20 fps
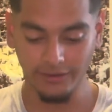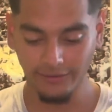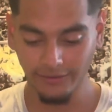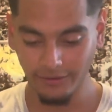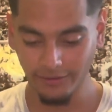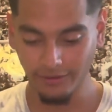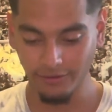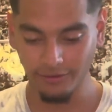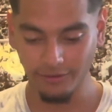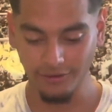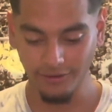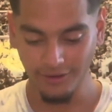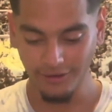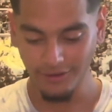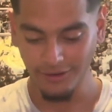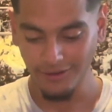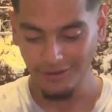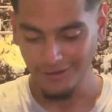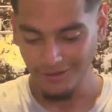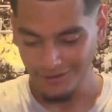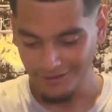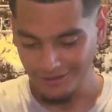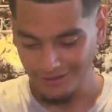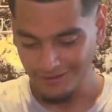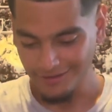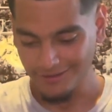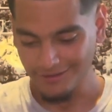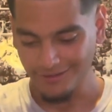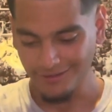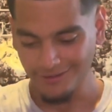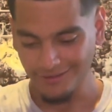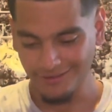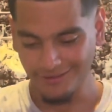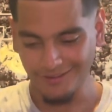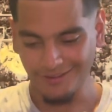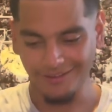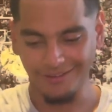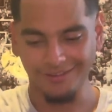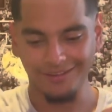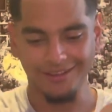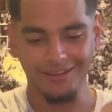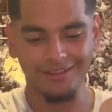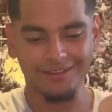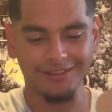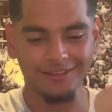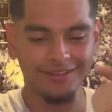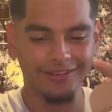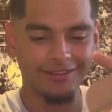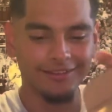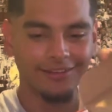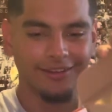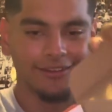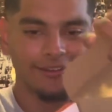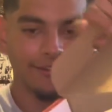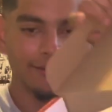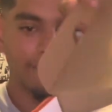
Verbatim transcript: So there's that look. There's the